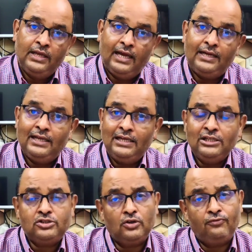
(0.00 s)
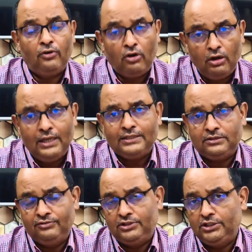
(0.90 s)
and a list of all
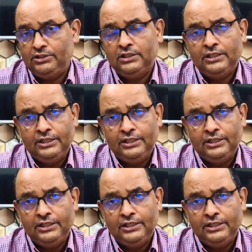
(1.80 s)
activities